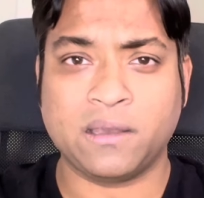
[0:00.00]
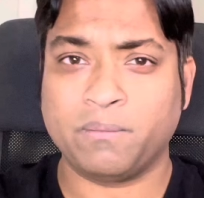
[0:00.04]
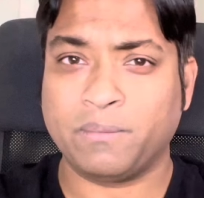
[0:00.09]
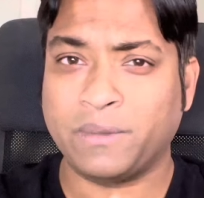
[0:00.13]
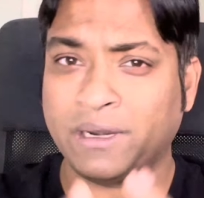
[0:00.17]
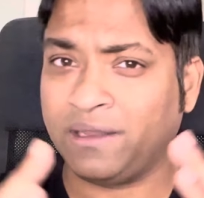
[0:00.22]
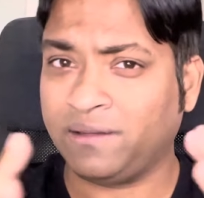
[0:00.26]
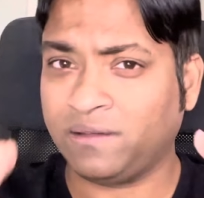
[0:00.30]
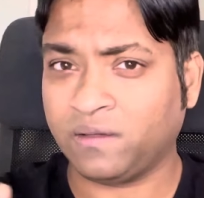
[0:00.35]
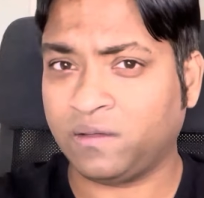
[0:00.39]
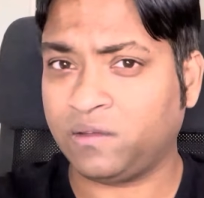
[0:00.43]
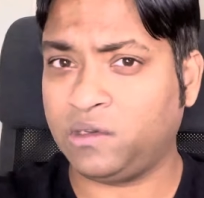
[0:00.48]
but
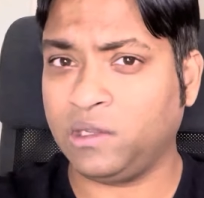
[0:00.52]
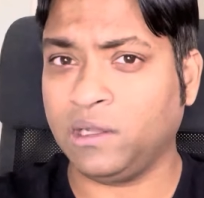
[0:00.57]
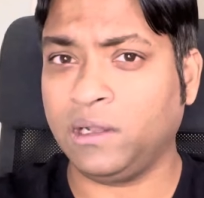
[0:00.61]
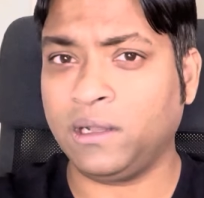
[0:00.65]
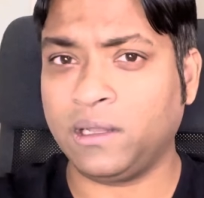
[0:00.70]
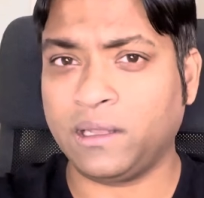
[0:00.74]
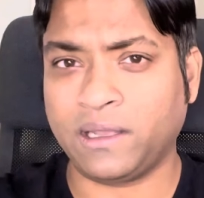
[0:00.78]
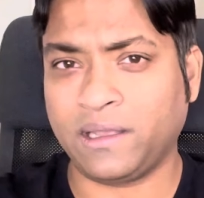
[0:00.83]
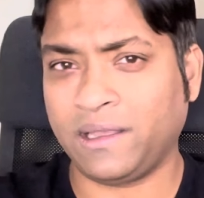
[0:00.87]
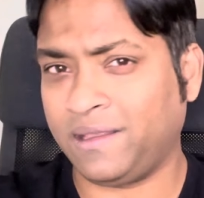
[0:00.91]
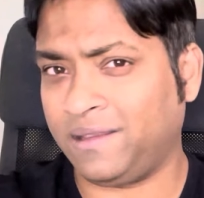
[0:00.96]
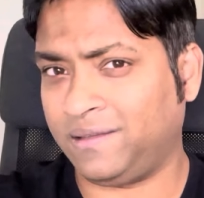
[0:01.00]
is
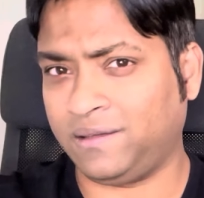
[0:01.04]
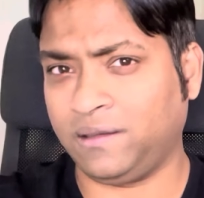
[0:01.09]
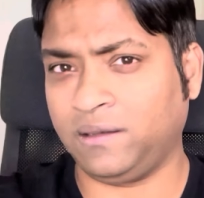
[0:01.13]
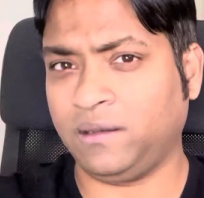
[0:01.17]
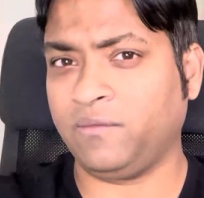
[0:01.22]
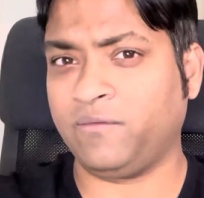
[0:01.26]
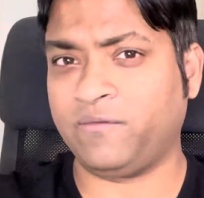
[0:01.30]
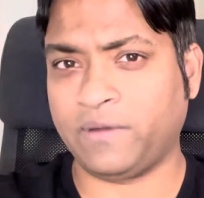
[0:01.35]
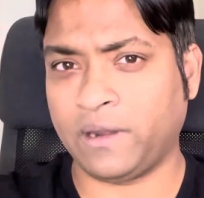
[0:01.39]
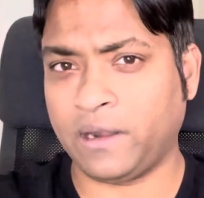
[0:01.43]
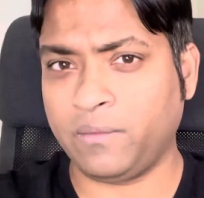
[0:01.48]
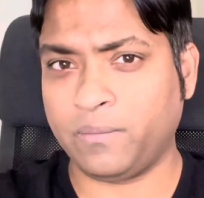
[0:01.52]
it a
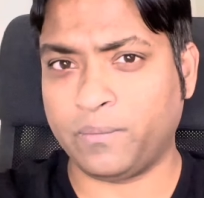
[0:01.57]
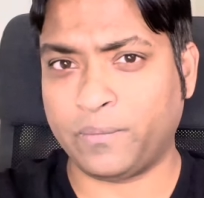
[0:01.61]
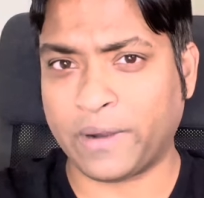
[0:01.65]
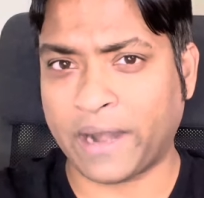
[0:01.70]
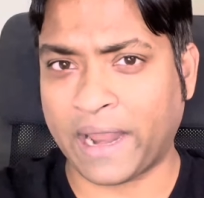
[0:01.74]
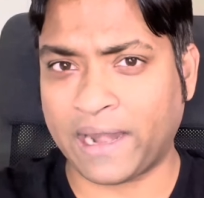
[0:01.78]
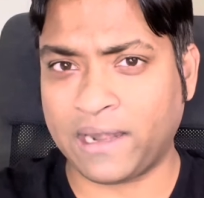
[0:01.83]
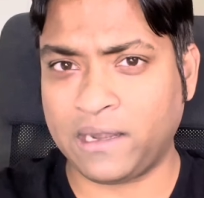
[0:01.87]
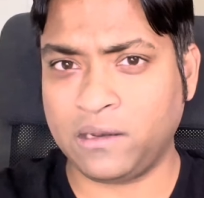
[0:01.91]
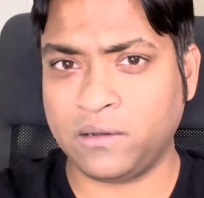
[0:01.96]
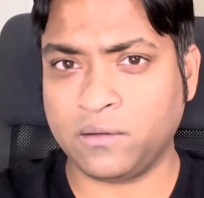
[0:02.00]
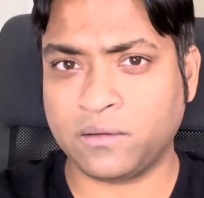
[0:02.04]
very
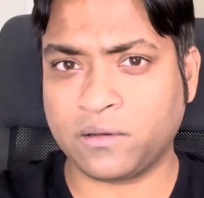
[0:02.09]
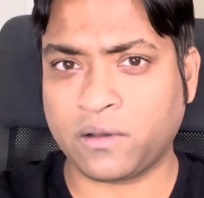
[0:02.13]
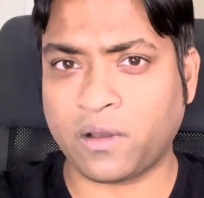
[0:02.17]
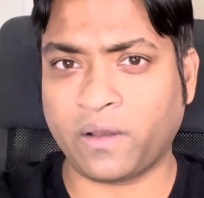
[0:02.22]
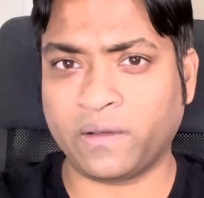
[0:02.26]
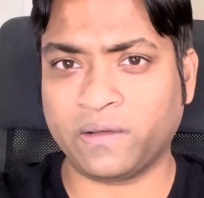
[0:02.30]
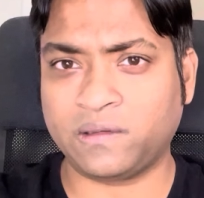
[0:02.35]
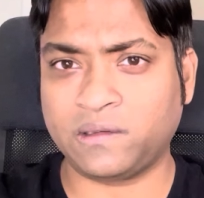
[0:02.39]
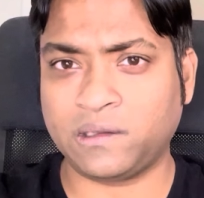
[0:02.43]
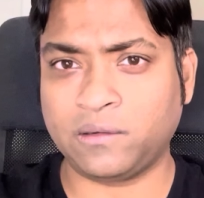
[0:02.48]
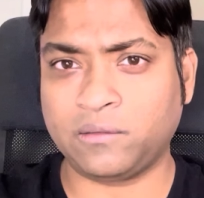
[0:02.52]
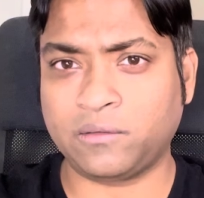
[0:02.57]
brand new
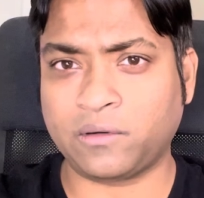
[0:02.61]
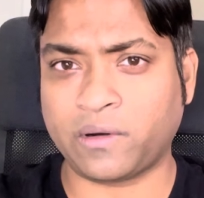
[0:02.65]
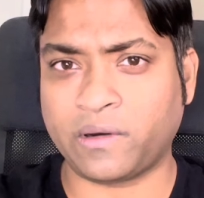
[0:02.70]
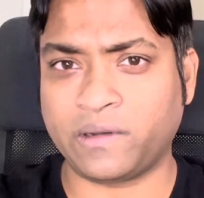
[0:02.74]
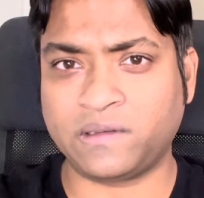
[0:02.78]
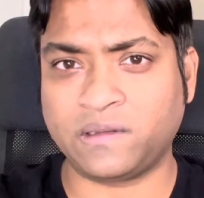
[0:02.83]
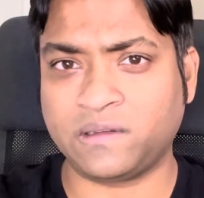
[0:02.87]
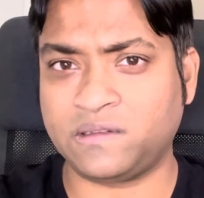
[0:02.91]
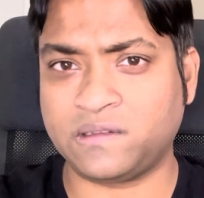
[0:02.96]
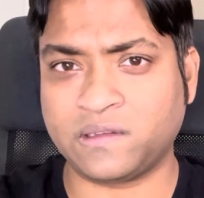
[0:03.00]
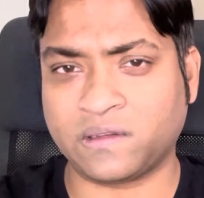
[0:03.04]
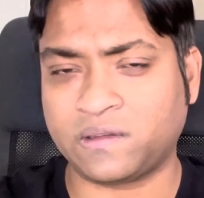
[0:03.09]
concept, or
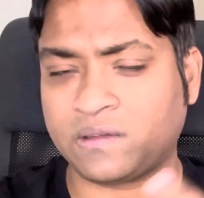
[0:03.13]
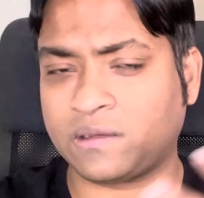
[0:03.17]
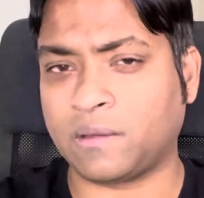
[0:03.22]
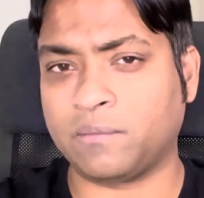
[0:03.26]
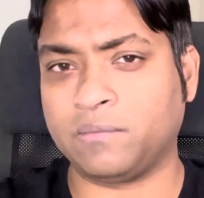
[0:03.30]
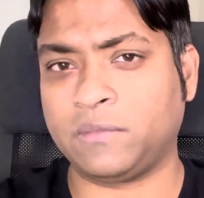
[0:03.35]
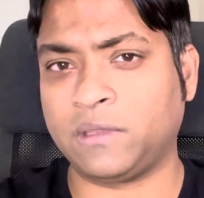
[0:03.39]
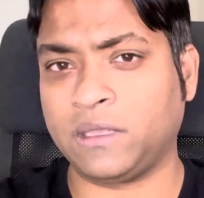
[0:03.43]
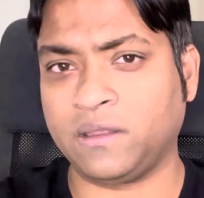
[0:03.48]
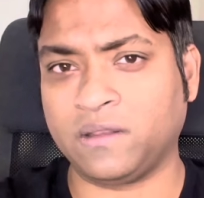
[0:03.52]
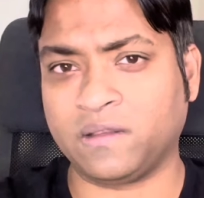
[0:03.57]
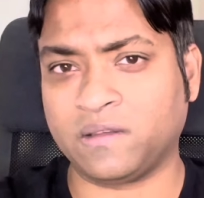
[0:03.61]
is it just
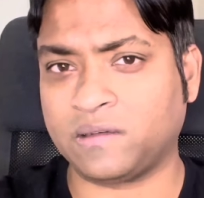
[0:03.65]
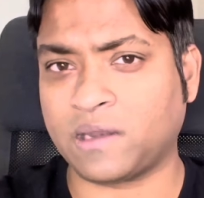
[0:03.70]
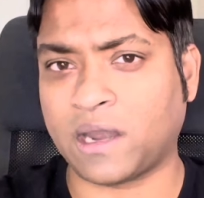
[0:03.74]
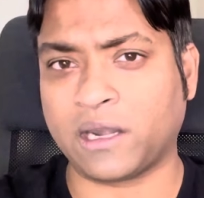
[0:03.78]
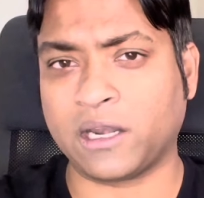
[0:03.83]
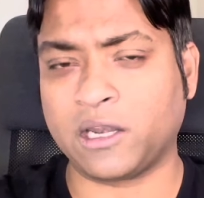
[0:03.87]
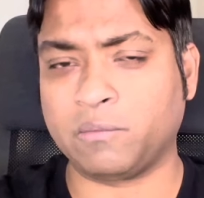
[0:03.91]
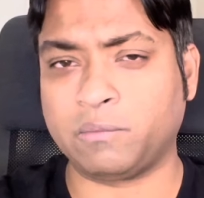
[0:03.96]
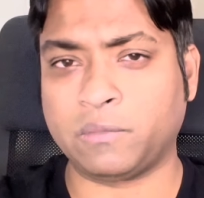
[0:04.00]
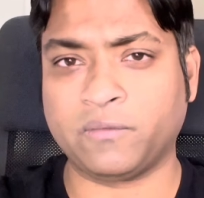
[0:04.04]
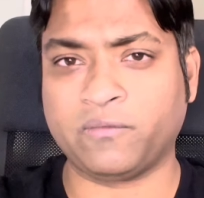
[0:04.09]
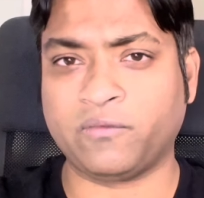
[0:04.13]
something
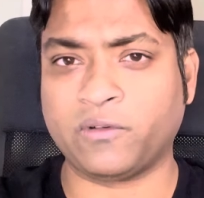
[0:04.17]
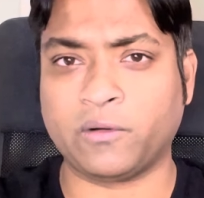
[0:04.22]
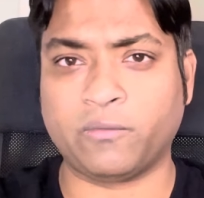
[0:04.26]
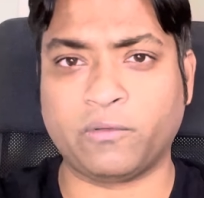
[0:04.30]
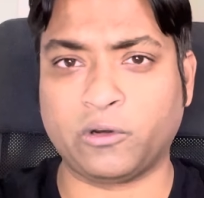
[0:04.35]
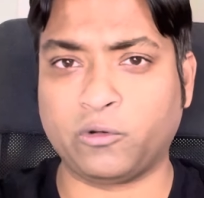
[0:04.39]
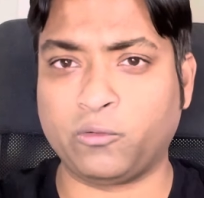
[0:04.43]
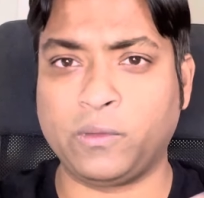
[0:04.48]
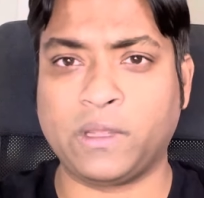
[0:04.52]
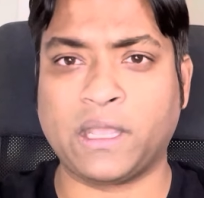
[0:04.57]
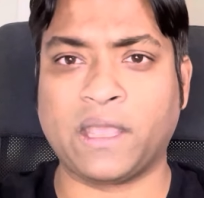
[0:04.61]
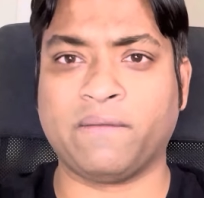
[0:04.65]
started before
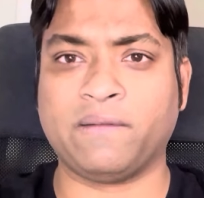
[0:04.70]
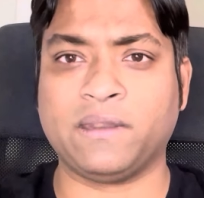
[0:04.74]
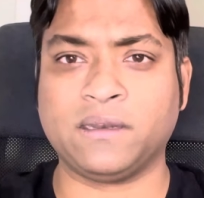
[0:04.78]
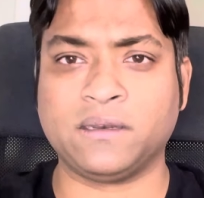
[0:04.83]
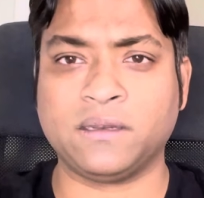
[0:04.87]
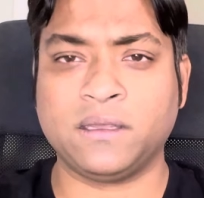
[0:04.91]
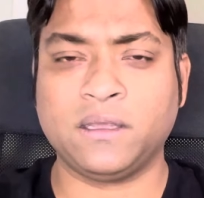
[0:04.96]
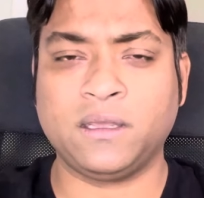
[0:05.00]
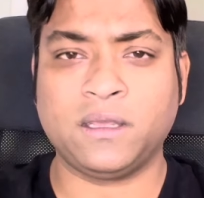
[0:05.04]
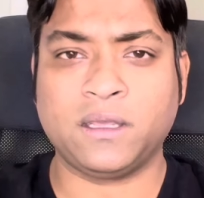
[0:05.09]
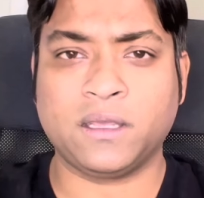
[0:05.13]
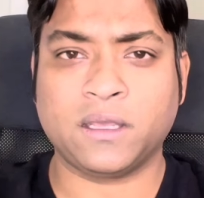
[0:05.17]
but we haven't